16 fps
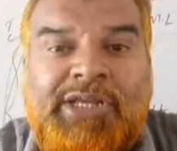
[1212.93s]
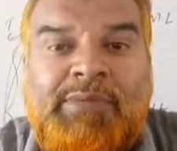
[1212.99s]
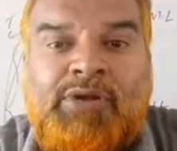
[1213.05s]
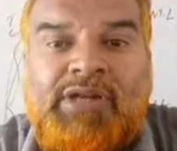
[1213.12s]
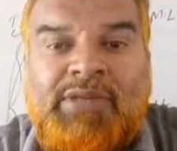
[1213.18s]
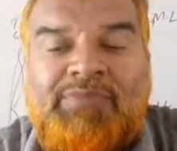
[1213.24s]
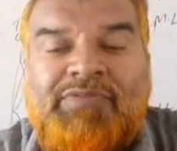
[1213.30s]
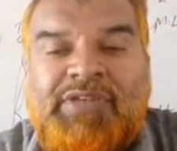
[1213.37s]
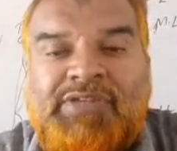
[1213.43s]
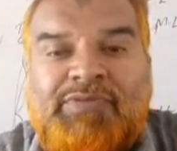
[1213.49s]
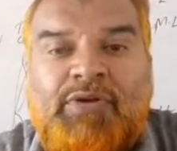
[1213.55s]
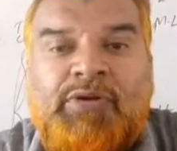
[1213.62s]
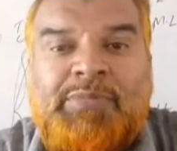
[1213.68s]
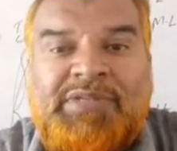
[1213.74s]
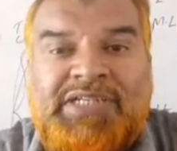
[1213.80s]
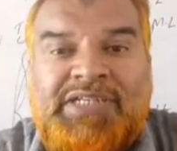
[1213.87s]
hemolymph is
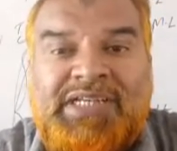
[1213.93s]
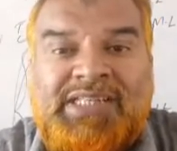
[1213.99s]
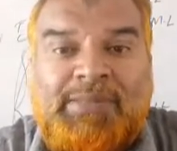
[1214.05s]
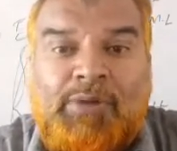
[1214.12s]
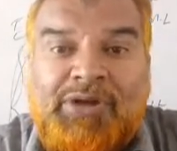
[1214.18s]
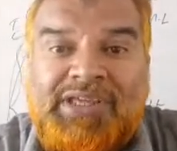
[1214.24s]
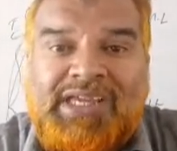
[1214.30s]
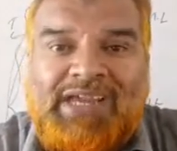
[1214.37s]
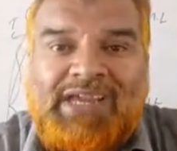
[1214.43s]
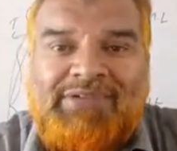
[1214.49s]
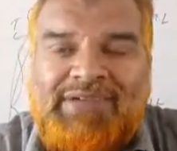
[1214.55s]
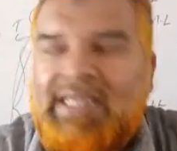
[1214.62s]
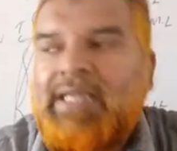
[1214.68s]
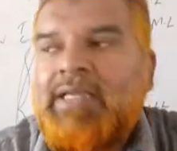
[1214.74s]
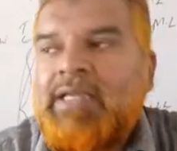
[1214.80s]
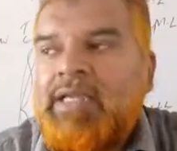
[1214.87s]
found present in the body
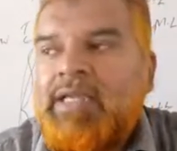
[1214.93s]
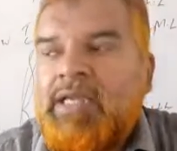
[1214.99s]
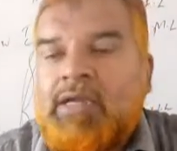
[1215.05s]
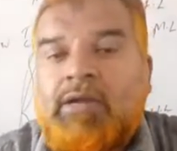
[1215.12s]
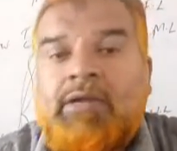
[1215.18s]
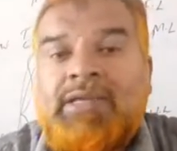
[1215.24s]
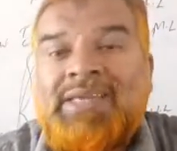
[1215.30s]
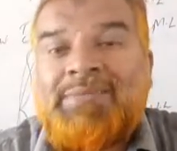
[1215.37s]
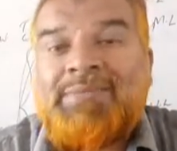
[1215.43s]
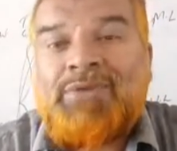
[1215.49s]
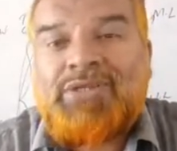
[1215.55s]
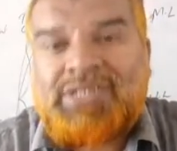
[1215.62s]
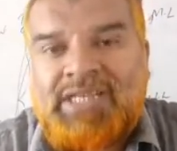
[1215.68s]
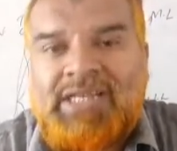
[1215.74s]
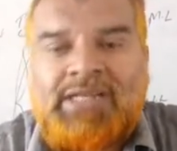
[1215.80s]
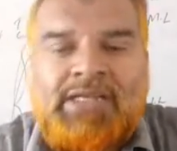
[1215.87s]
cavity called
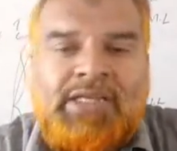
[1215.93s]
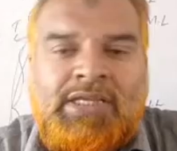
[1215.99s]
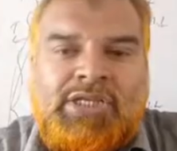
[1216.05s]
hemocoel.